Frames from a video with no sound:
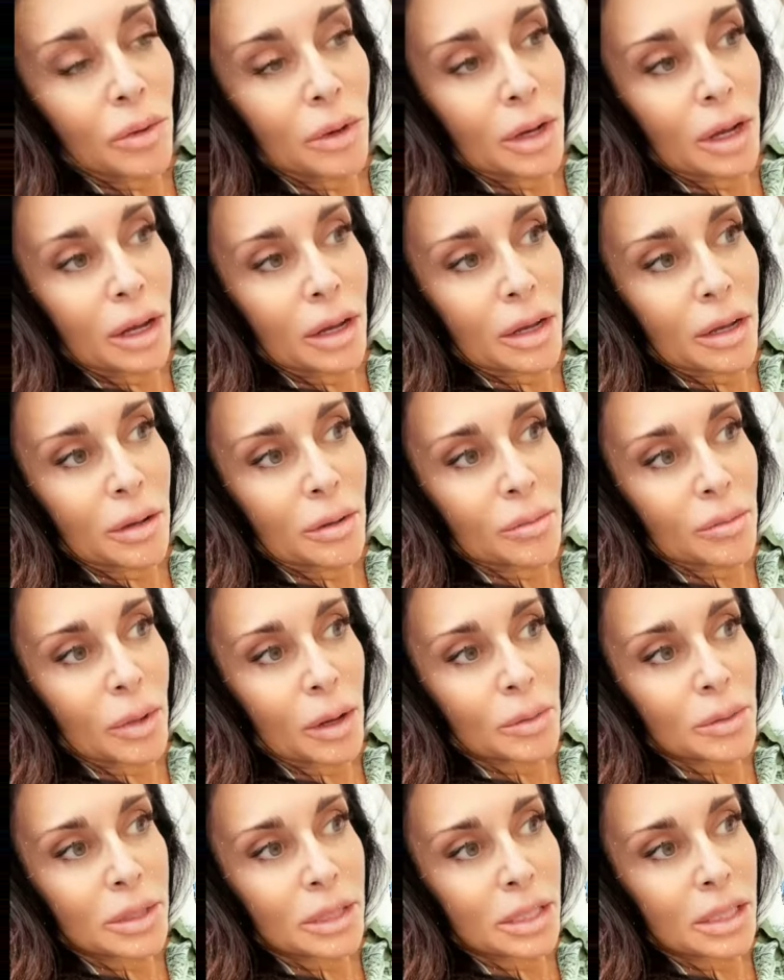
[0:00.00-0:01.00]
um, I
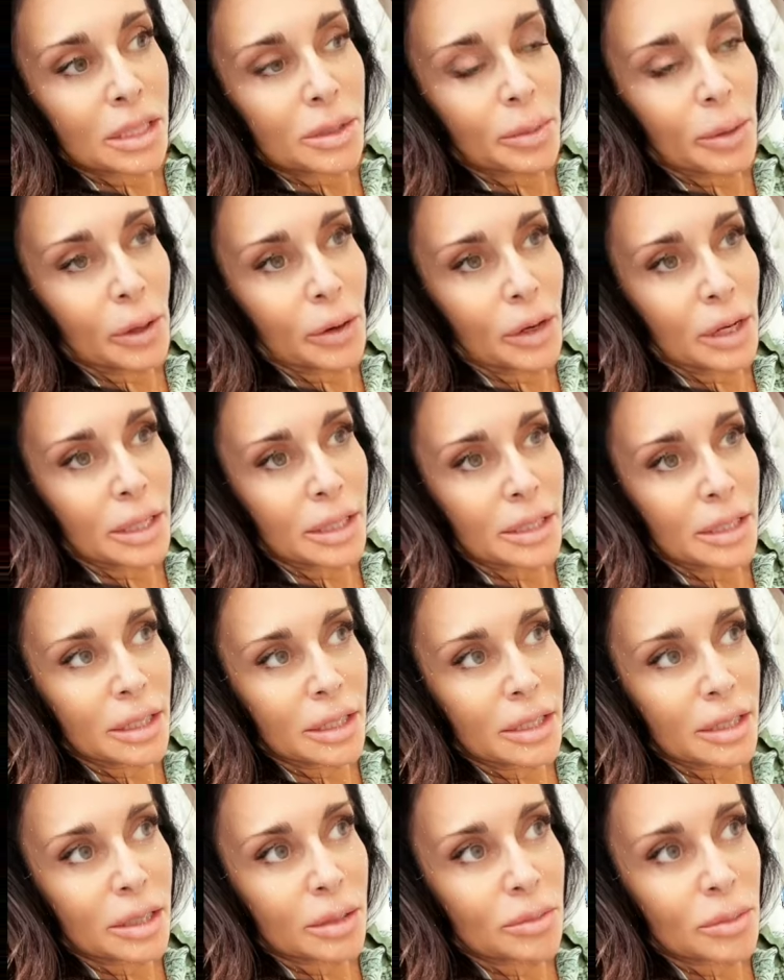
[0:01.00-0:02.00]
was experiencing
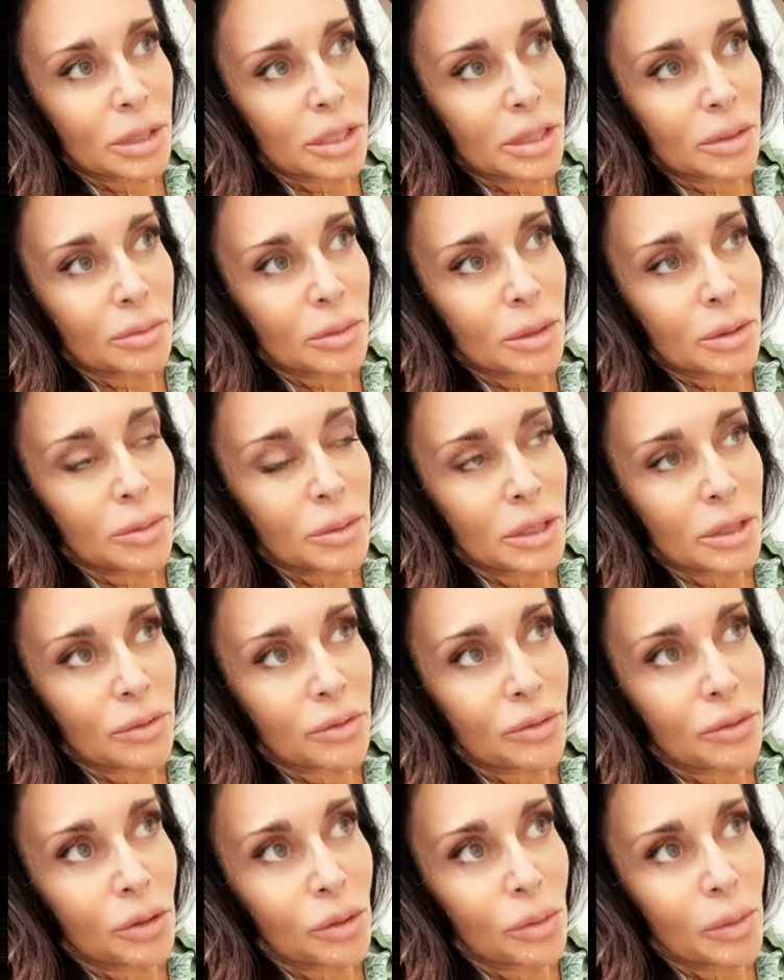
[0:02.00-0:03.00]
some symptoms a
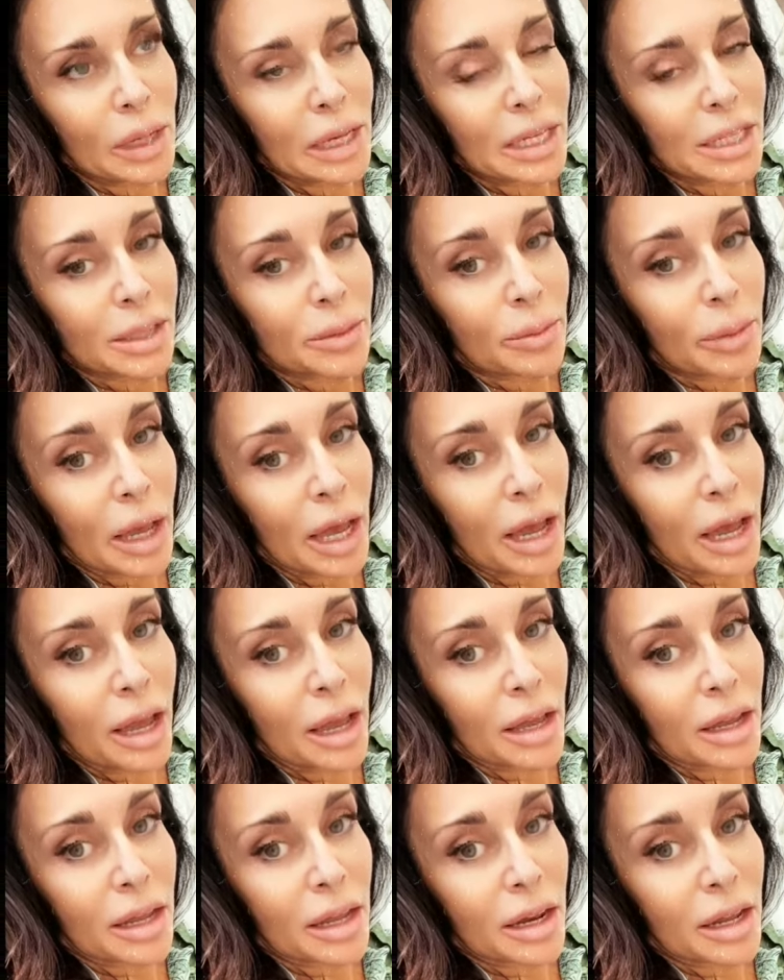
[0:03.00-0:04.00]
few weeks
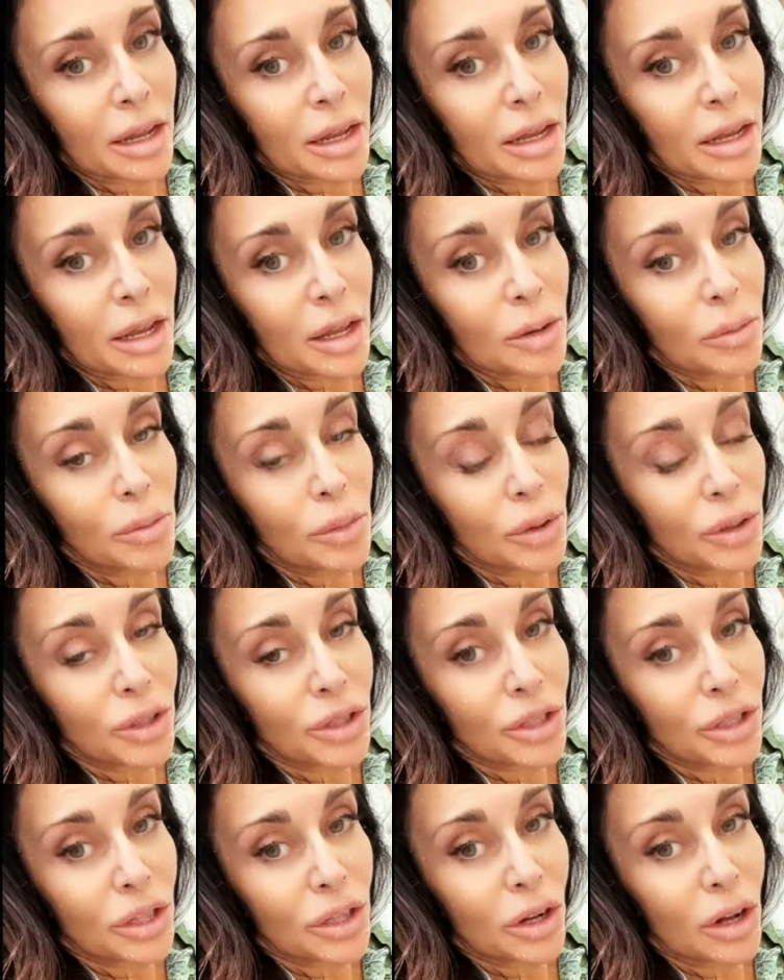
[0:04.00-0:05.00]
back, and I kind of
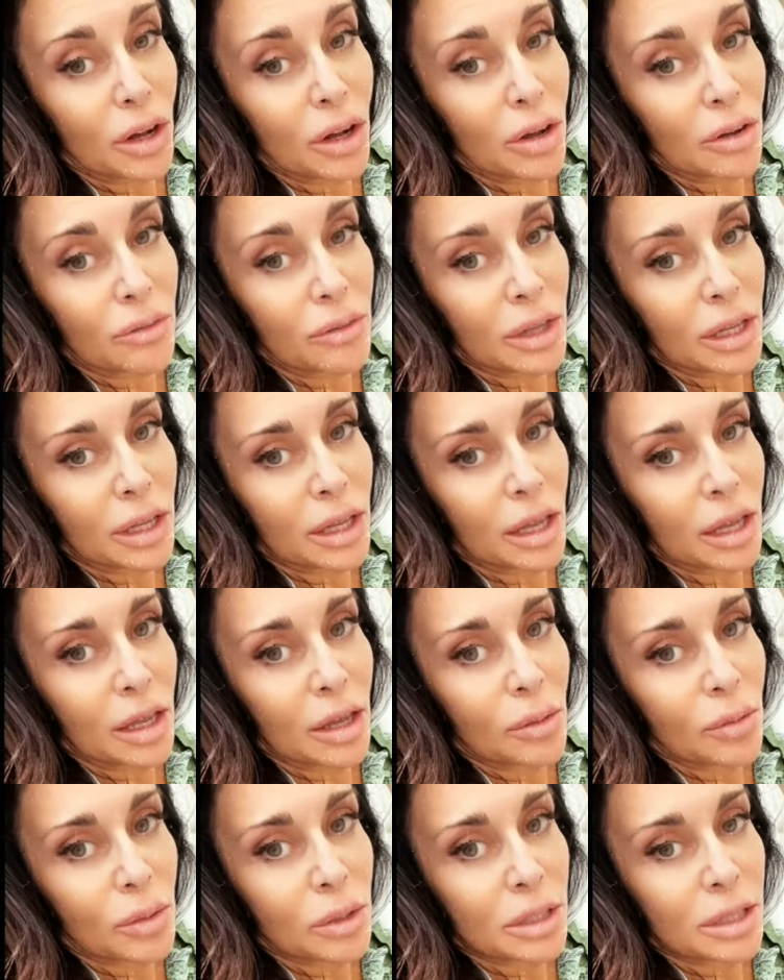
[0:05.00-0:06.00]
pushed it off, thinking
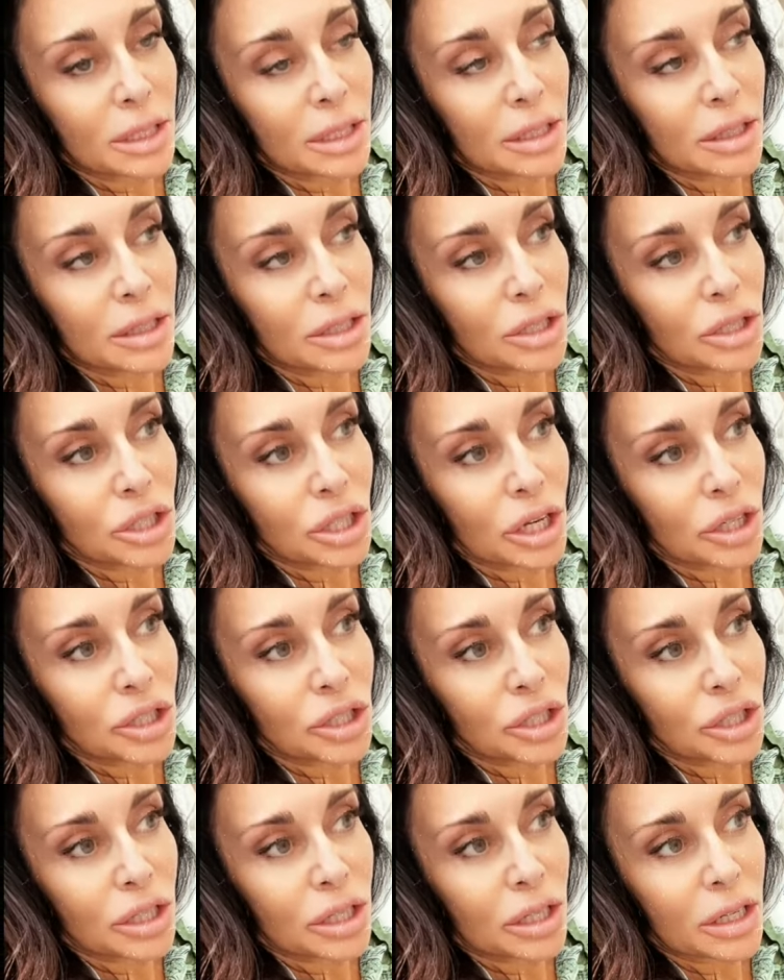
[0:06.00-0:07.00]
it was
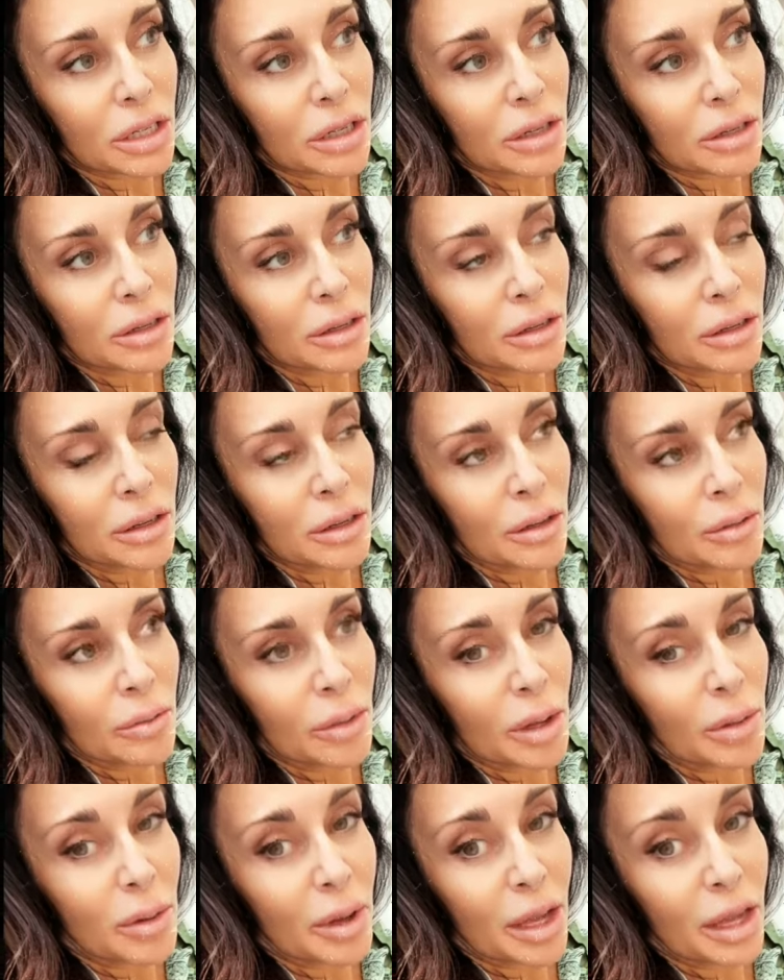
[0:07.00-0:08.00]
indigestion
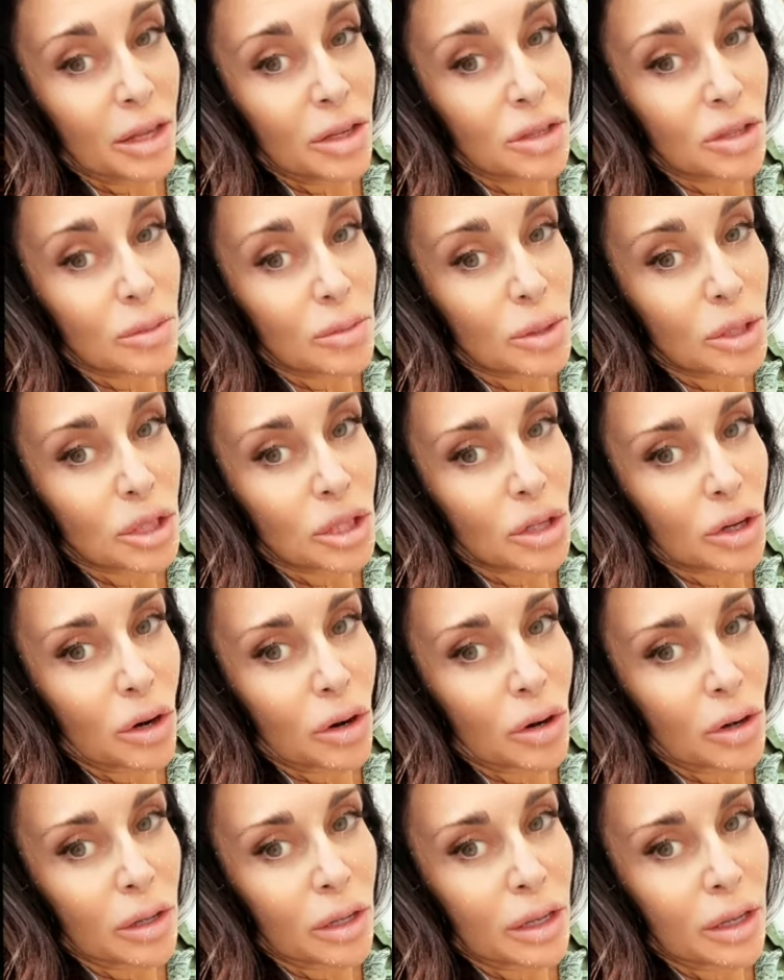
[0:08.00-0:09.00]
Maybe I ate too much
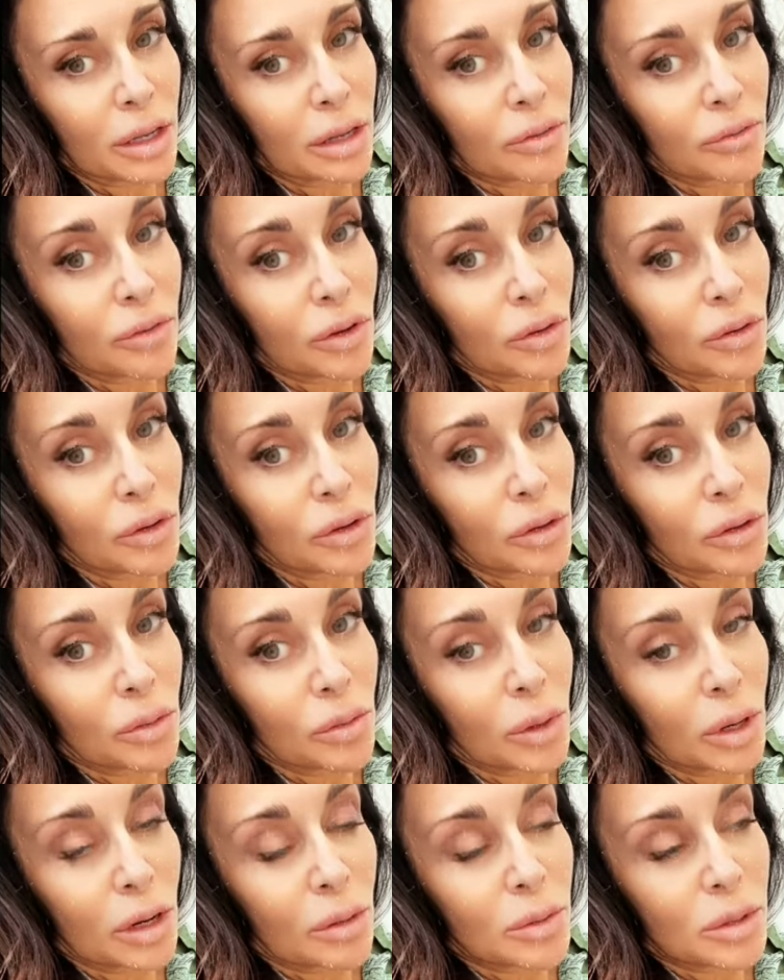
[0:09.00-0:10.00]
garlic. It felt good
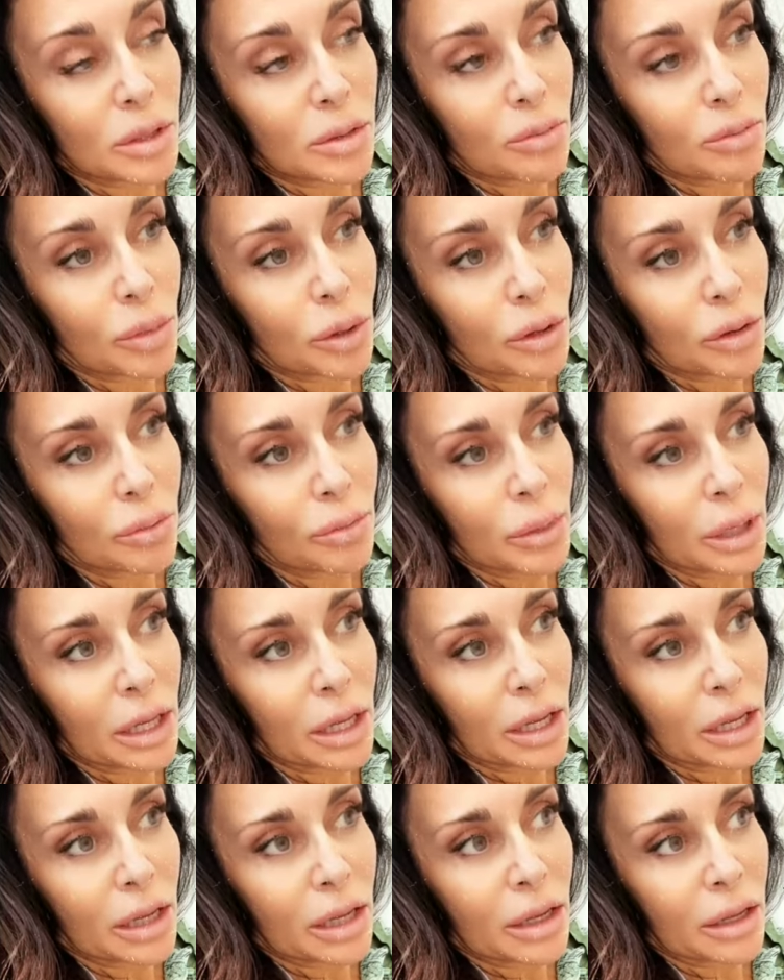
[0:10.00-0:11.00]
when I was
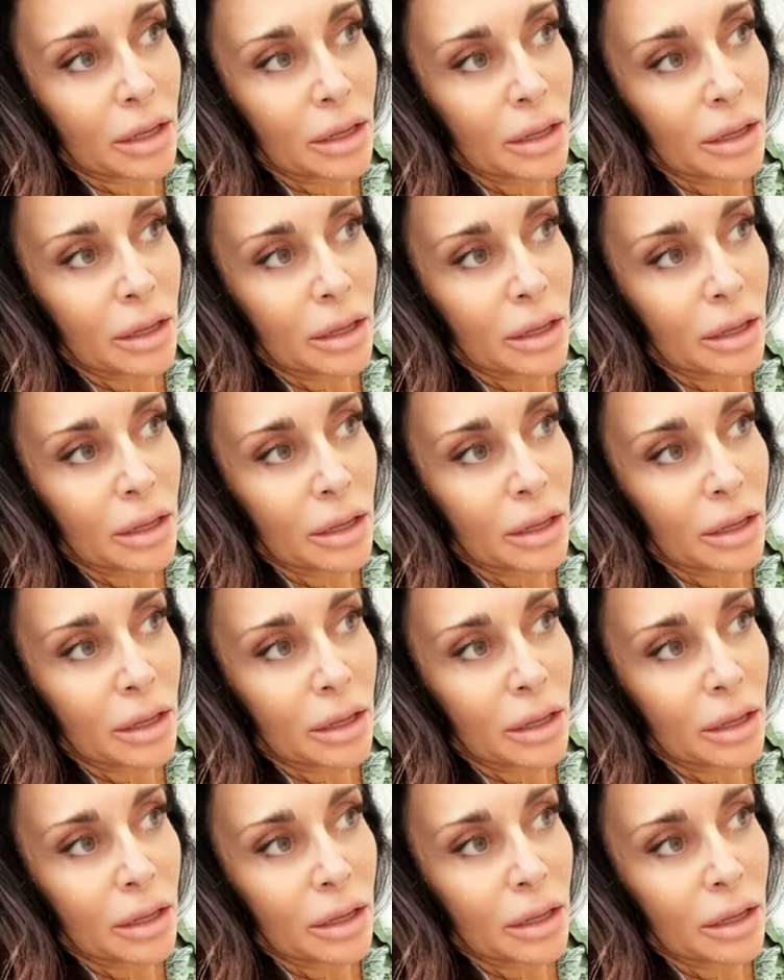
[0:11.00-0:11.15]
burping.